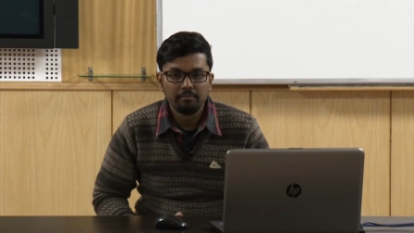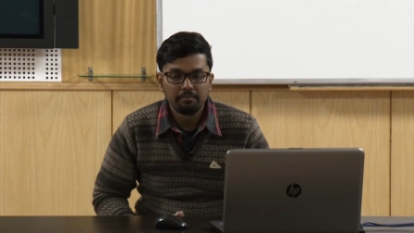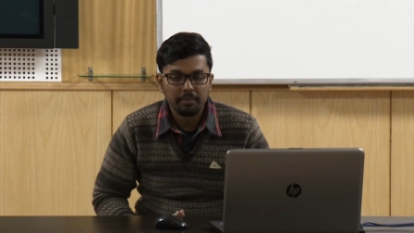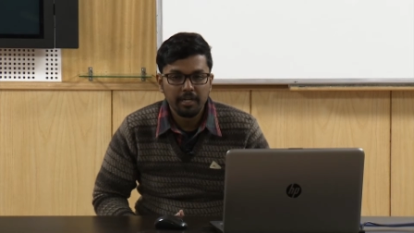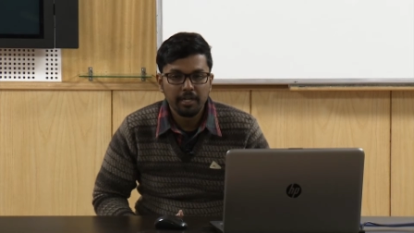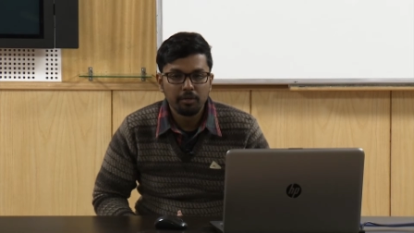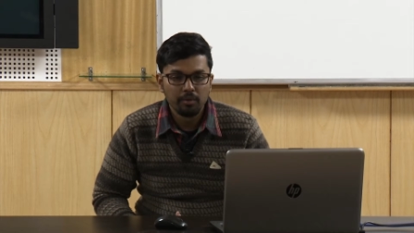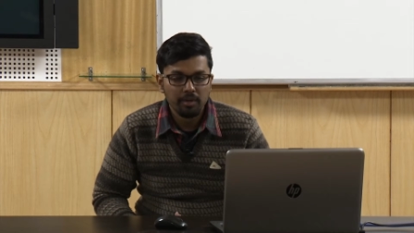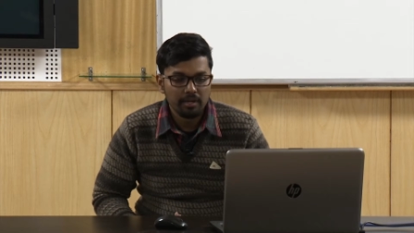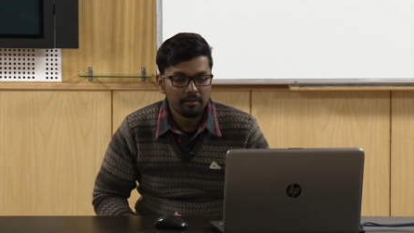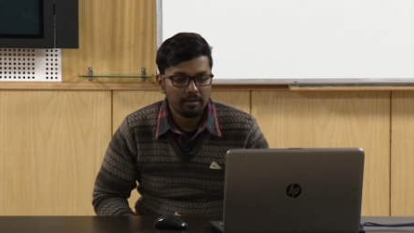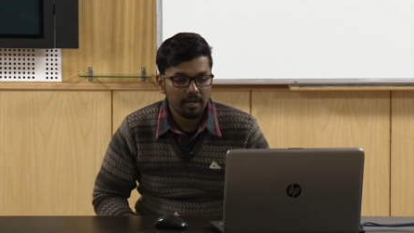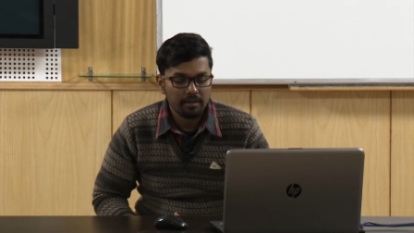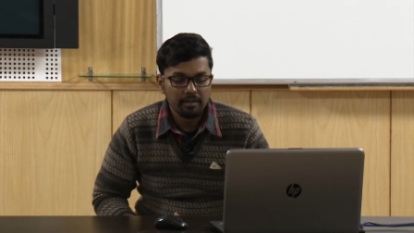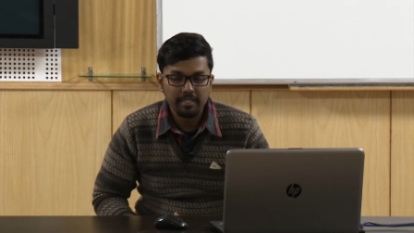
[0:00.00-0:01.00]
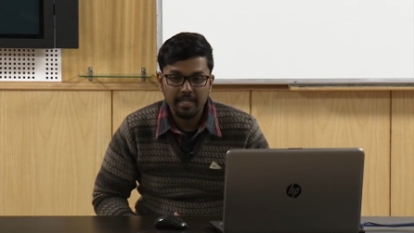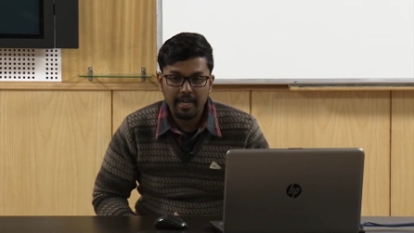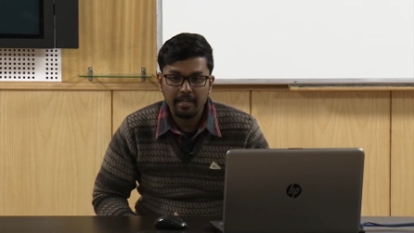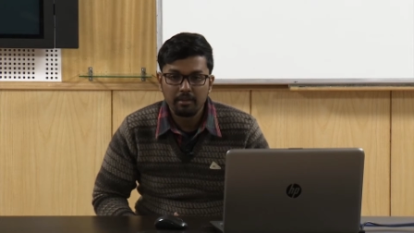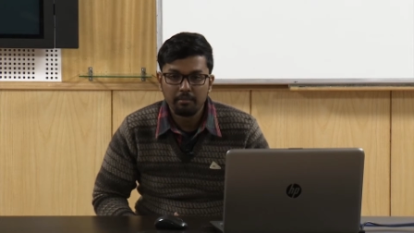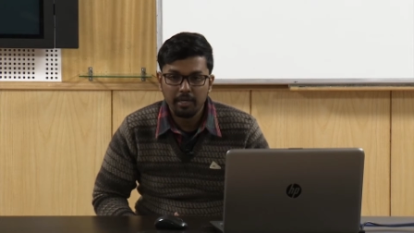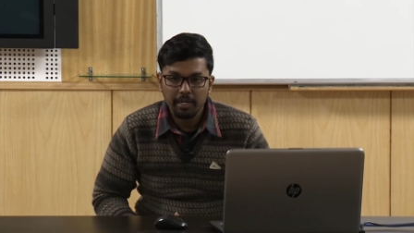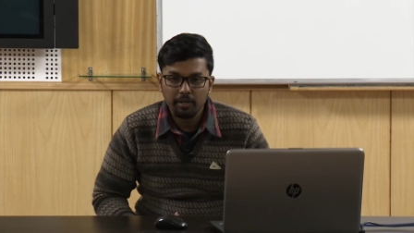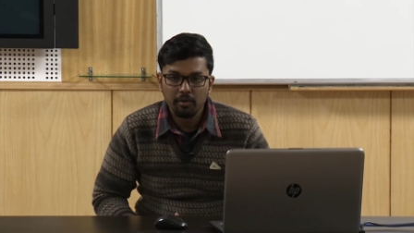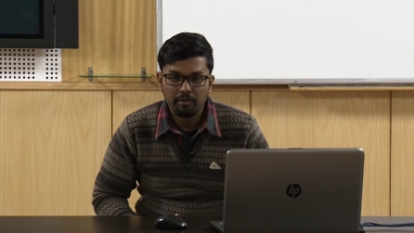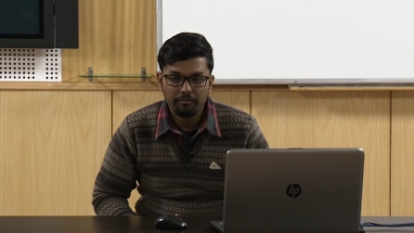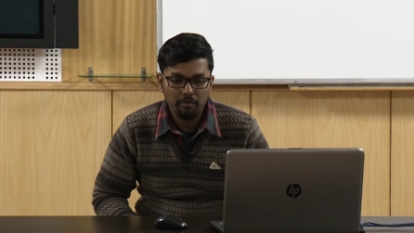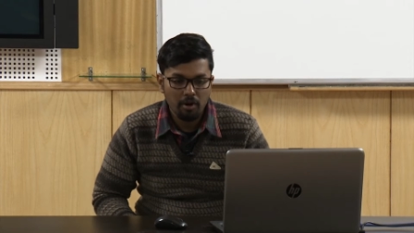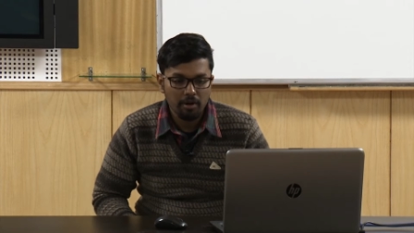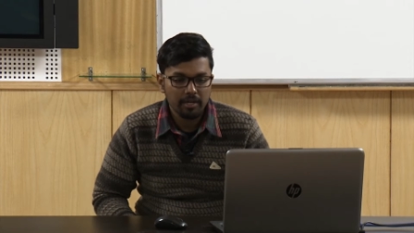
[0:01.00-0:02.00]
particular designing a particular
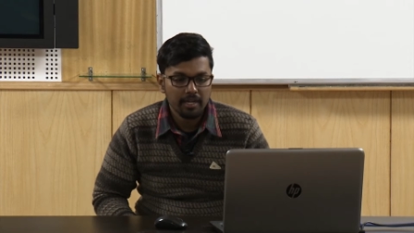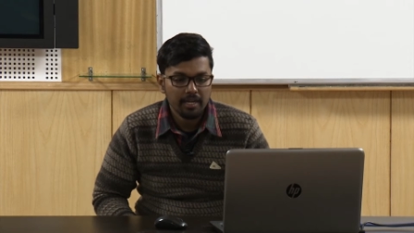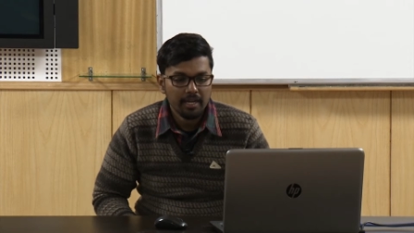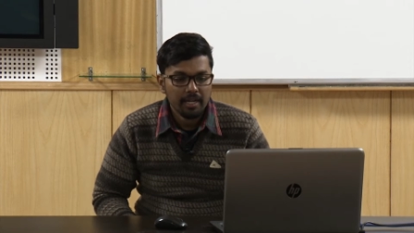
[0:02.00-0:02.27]
font.